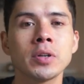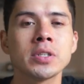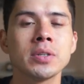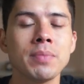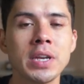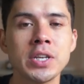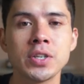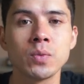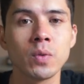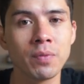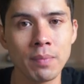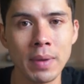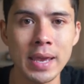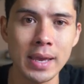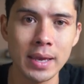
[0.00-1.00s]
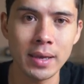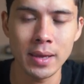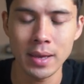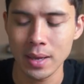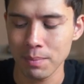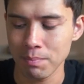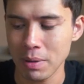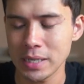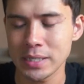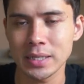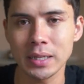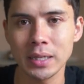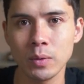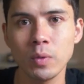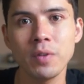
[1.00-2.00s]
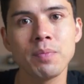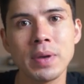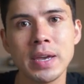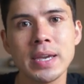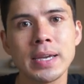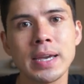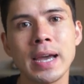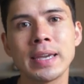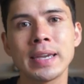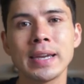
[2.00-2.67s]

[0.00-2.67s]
automation with Make. Basically, with Make, I